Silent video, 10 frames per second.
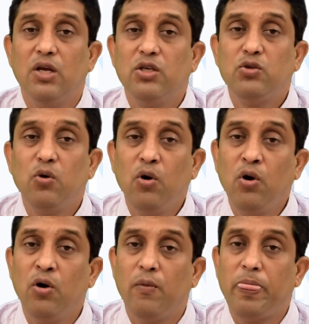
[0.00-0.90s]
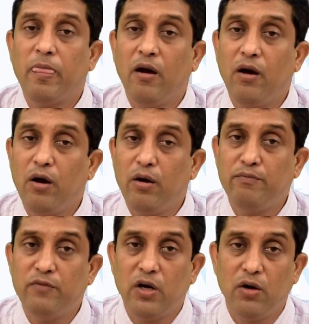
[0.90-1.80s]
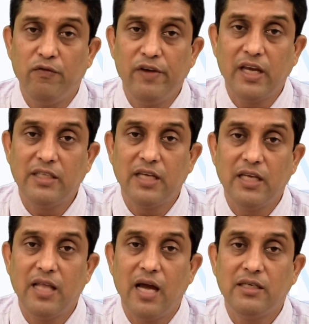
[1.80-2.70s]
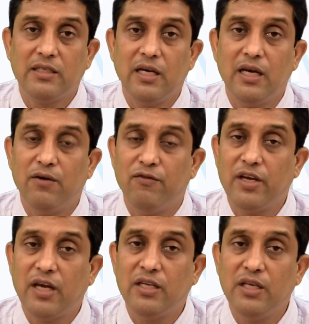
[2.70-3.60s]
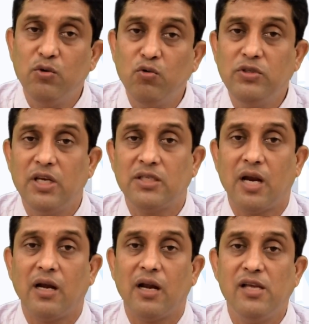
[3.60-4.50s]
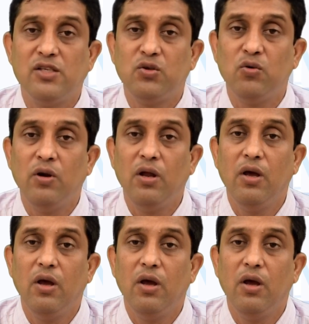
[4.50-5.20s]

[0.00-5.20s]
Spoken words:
So, we can say that we can use a standardized tool